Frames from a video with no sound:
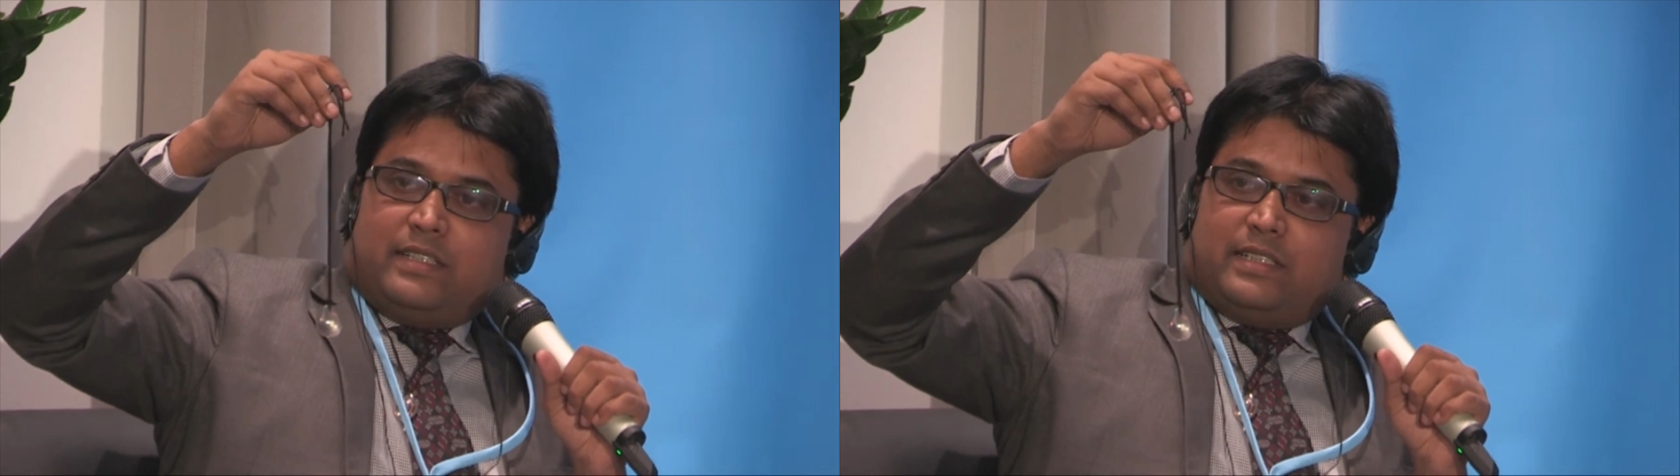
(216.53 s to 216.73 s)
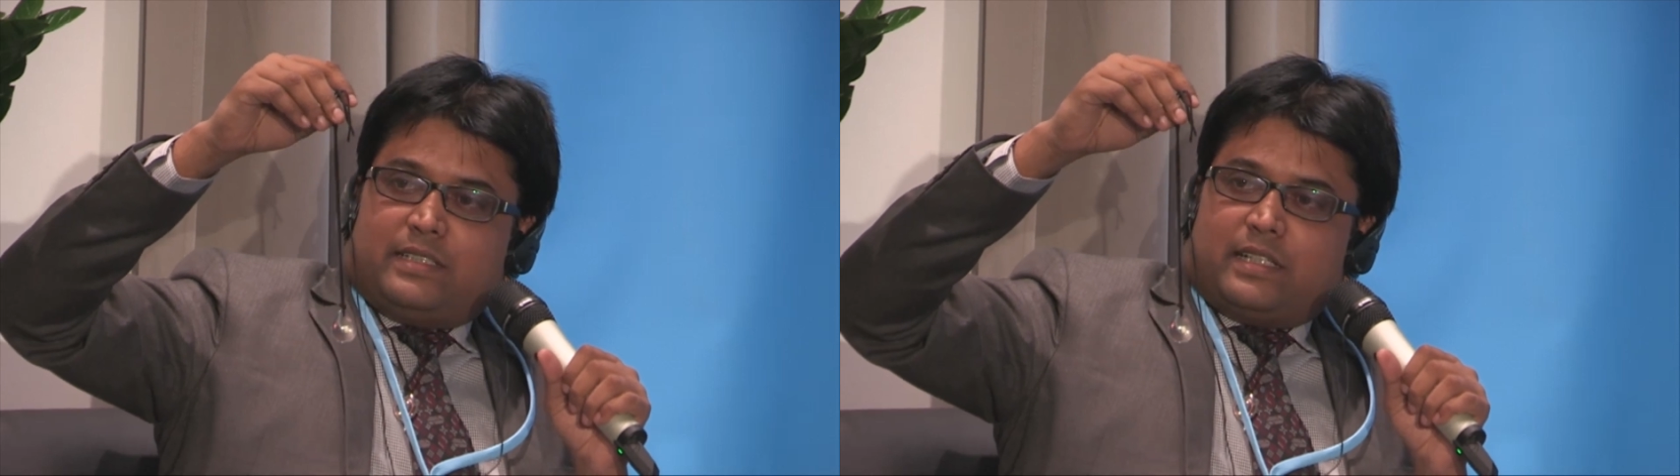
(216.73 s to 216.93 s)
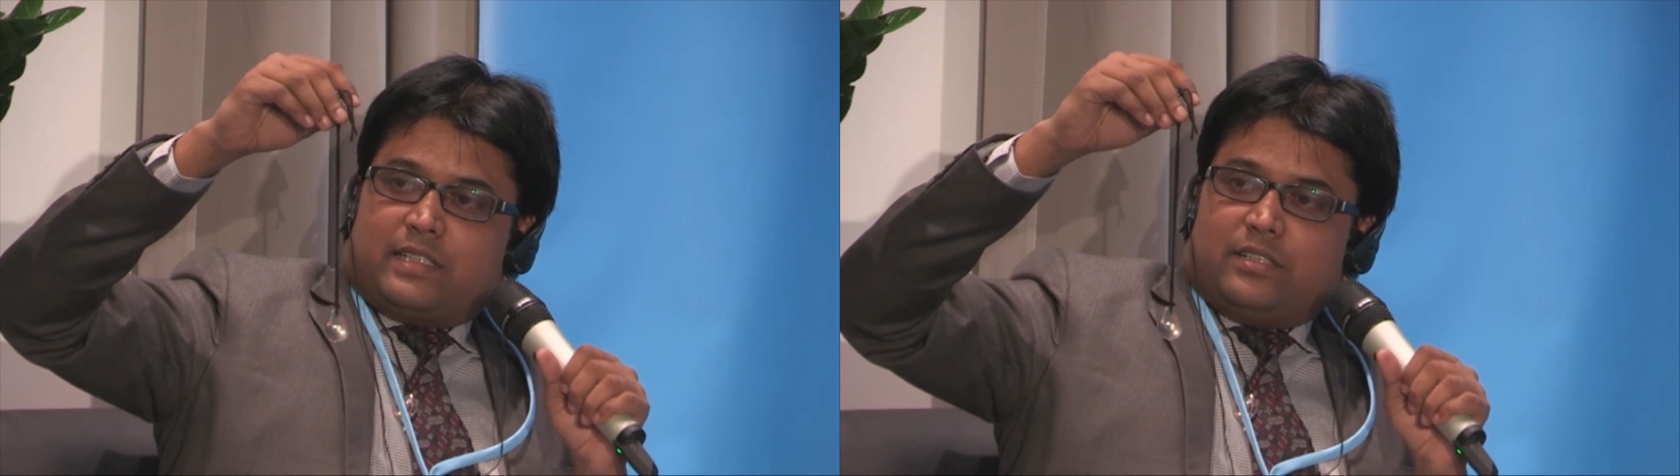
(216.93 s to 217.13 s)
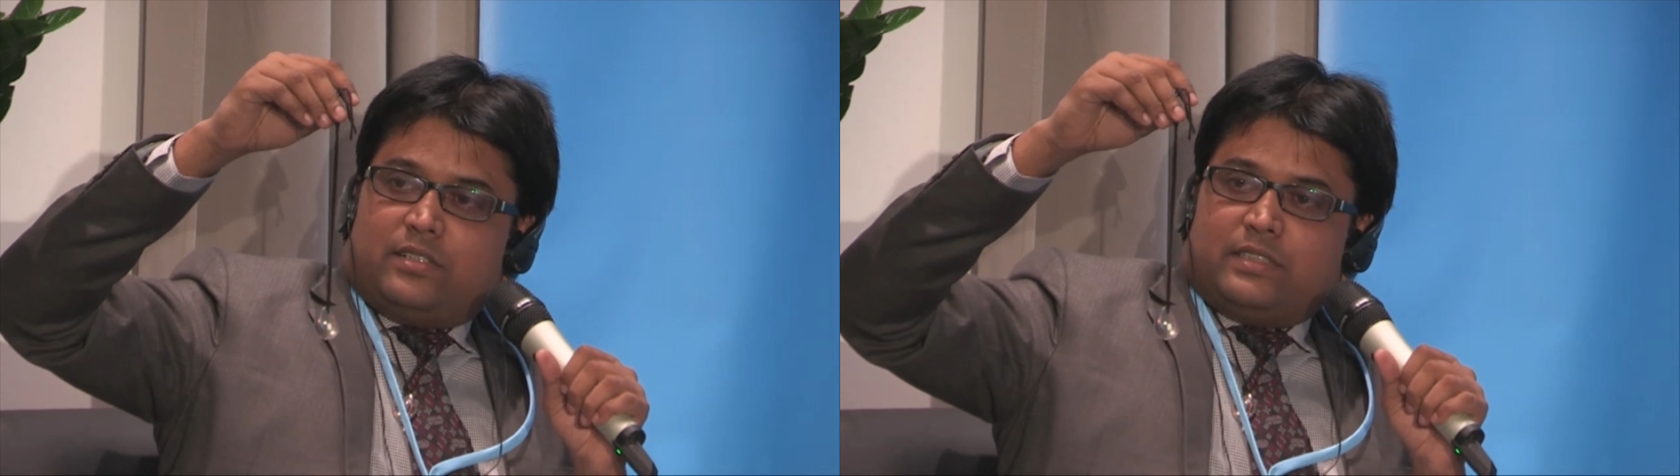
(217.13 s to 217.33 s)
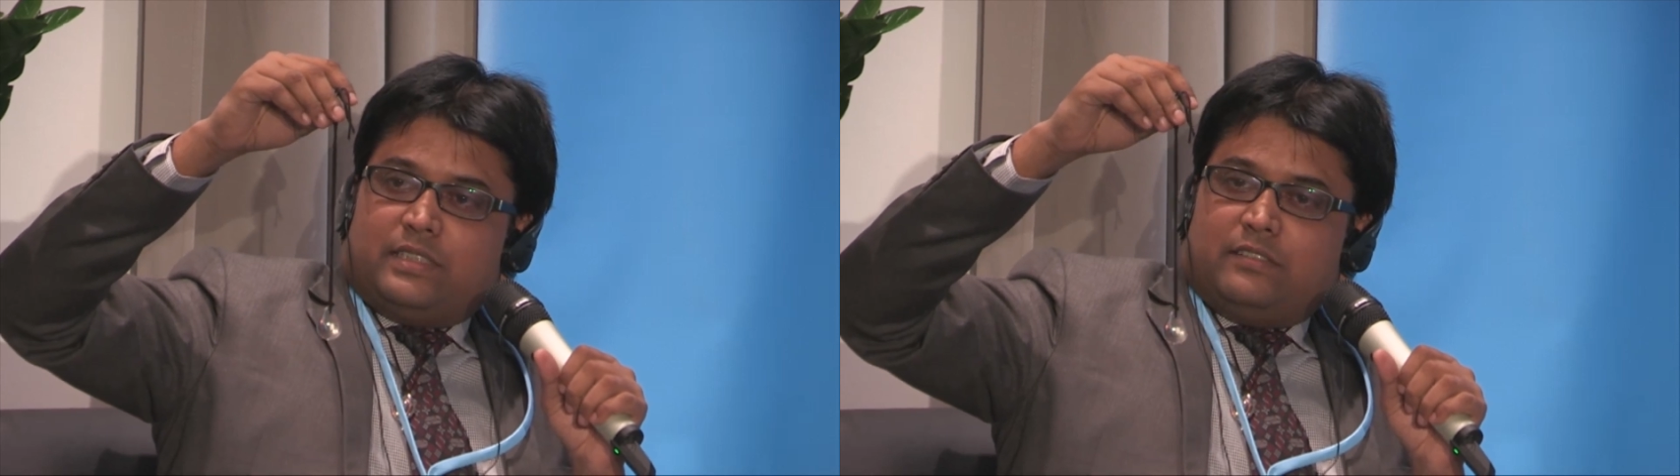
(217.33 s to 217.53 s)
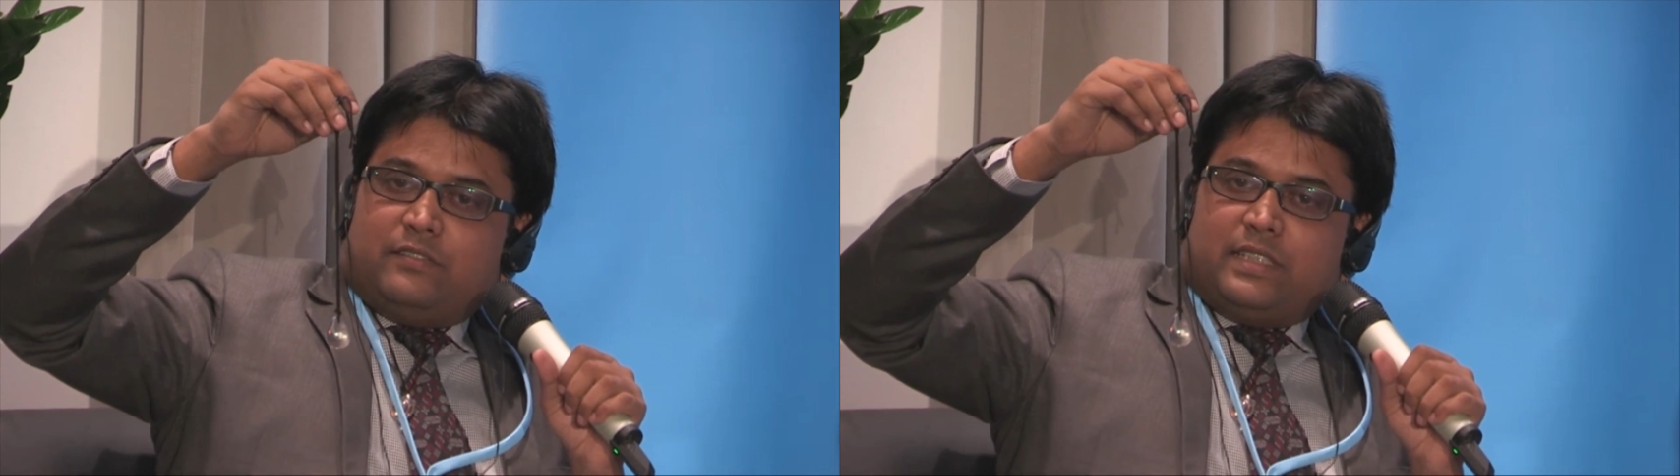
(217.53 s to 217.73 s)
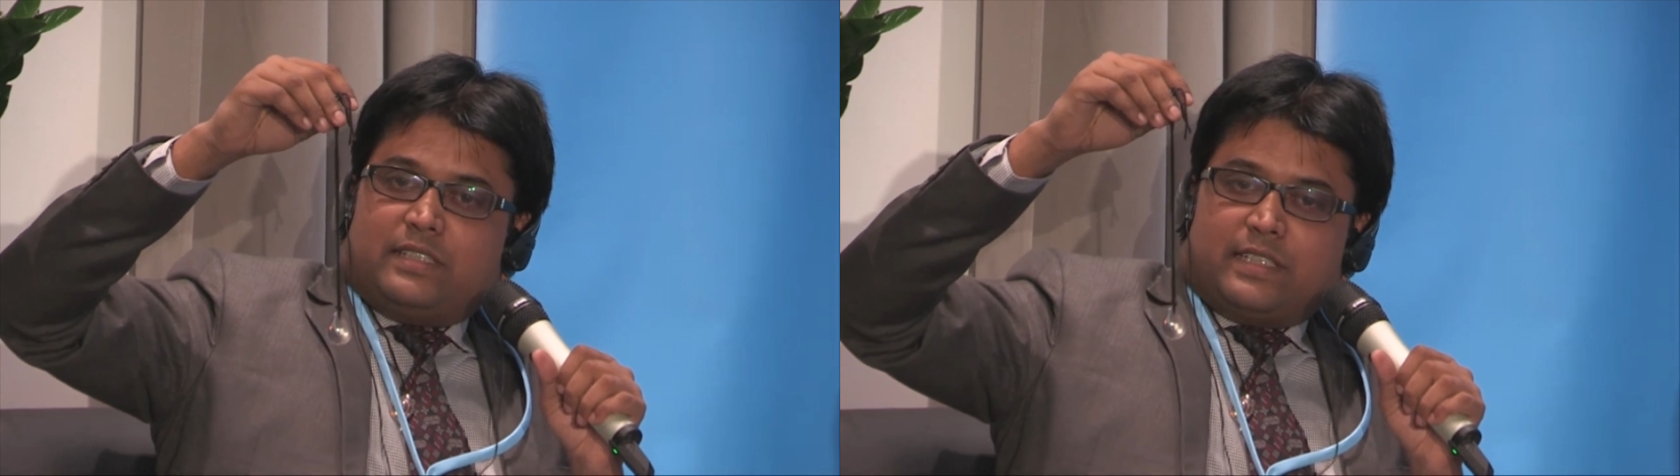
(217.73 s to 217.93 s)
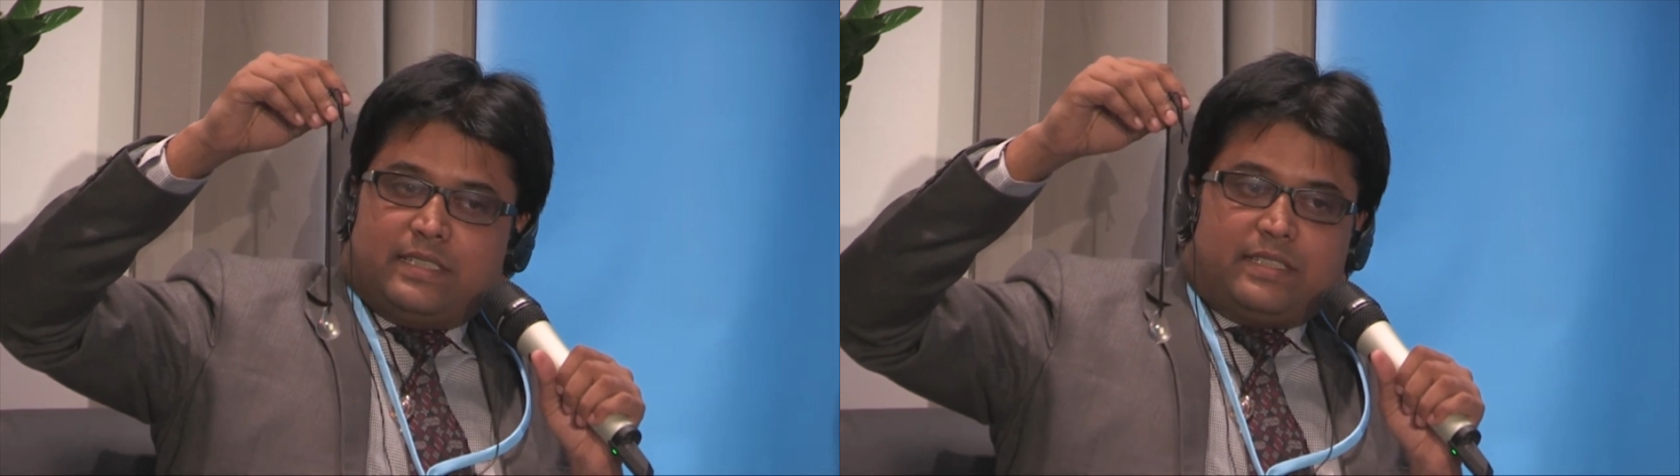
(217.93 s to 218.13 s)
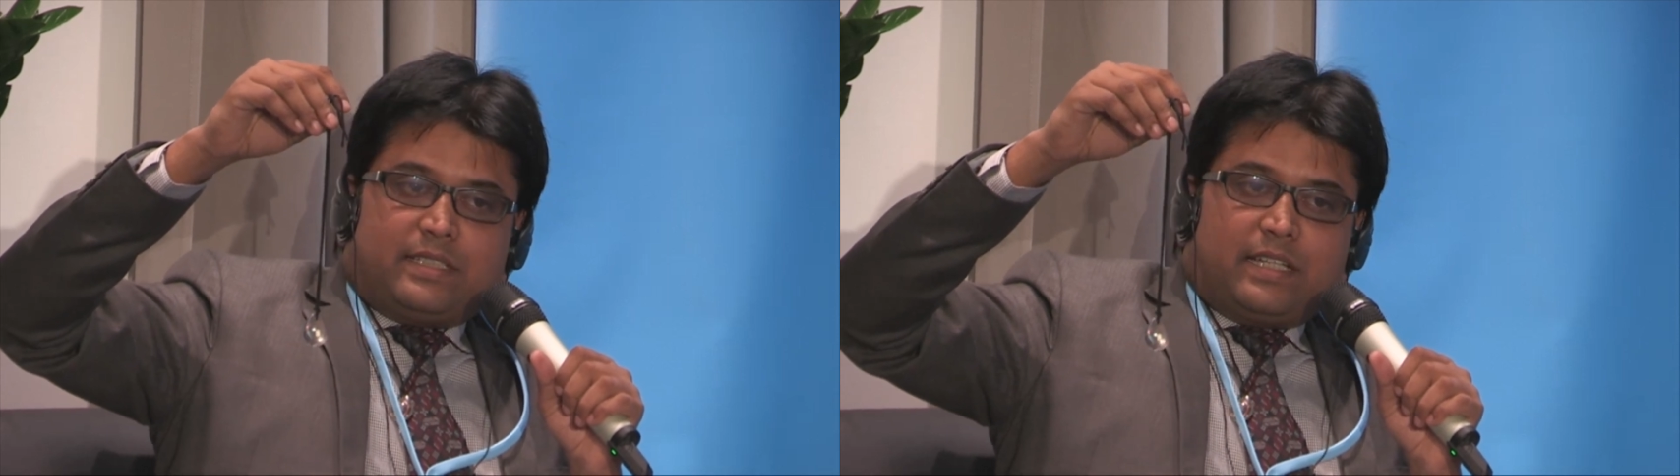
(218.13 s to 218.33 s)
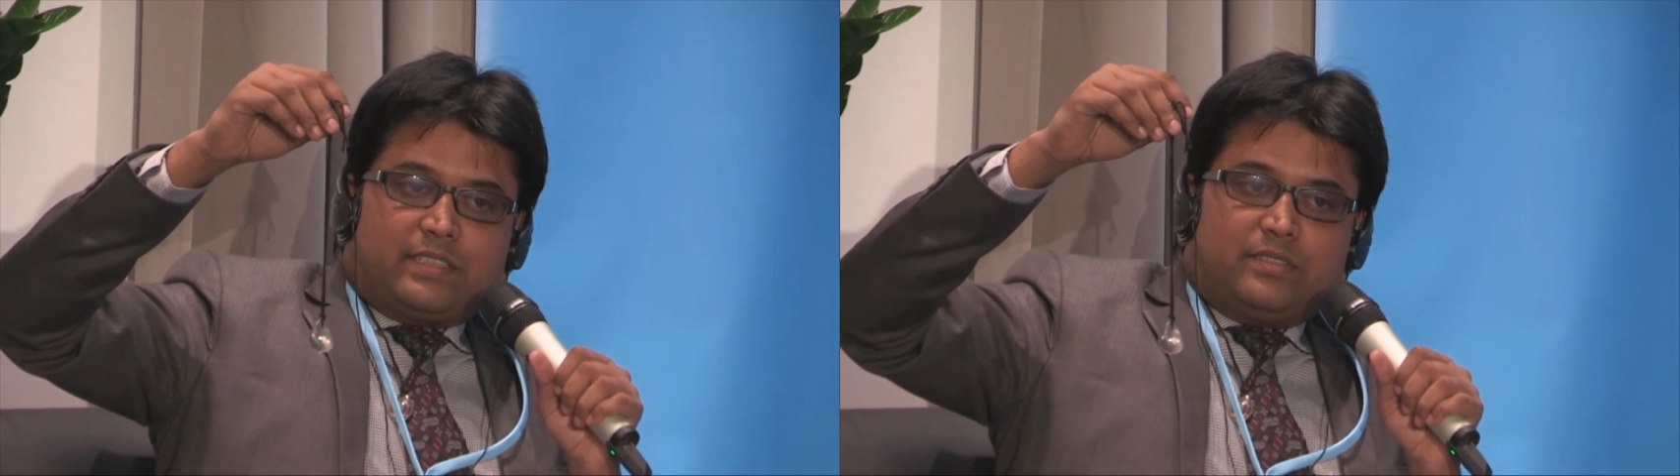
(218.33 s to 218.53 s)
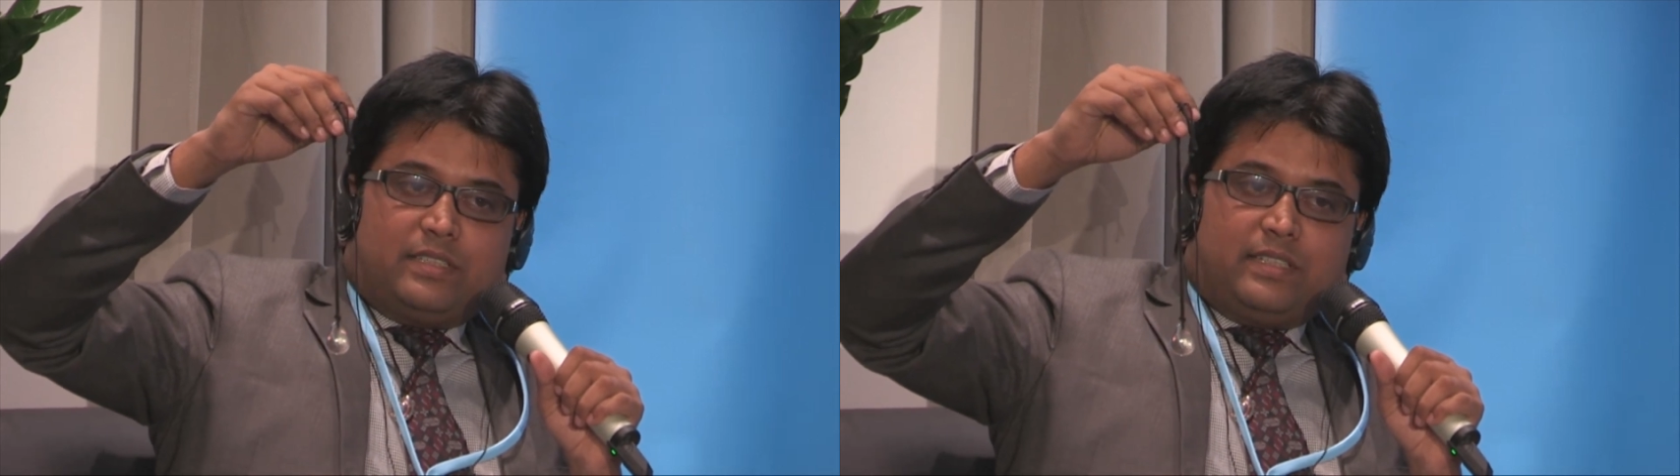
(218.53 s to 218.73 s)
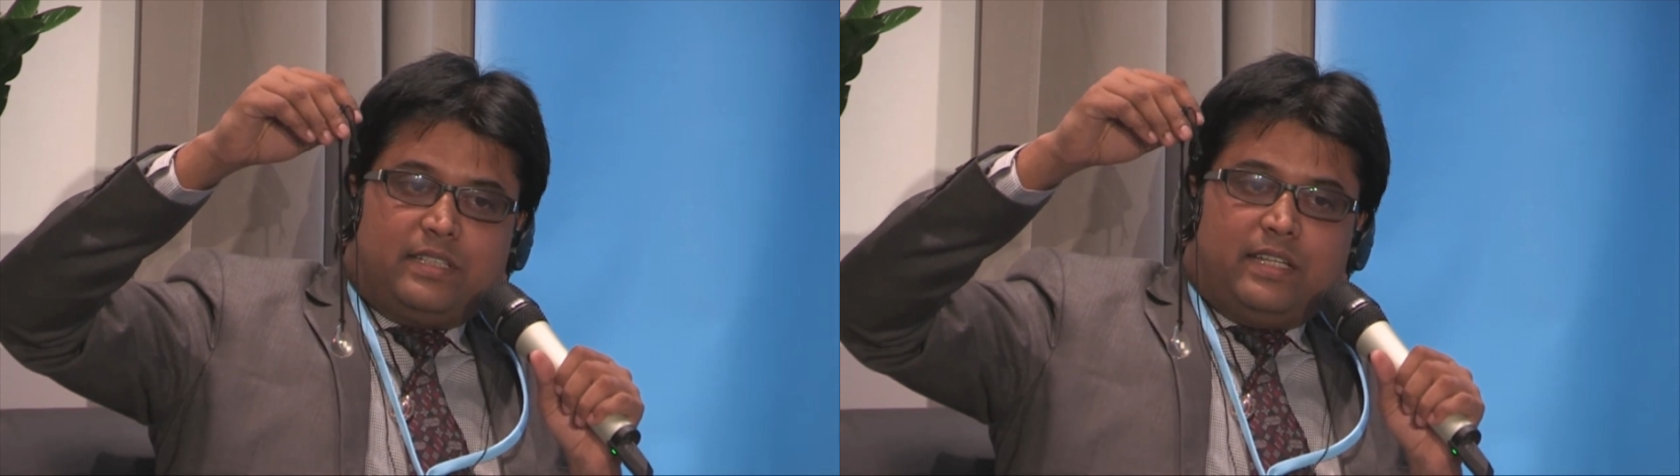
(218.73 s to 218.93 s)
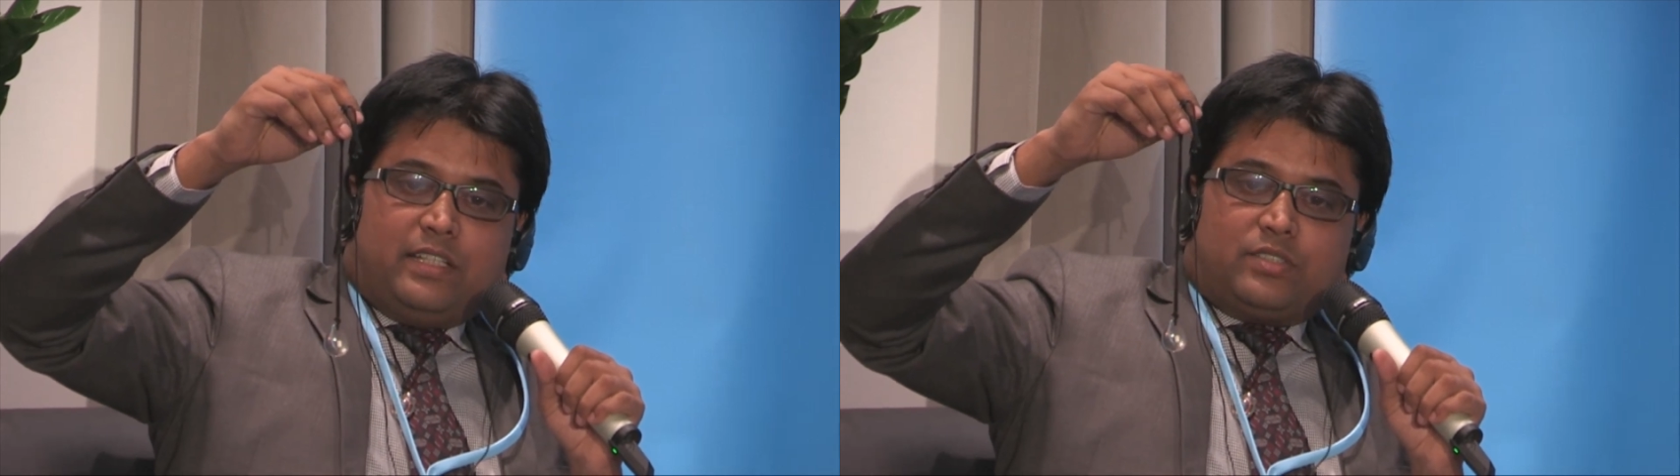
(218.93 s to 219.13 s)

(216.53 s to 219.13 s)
the technology with the tradition, actually.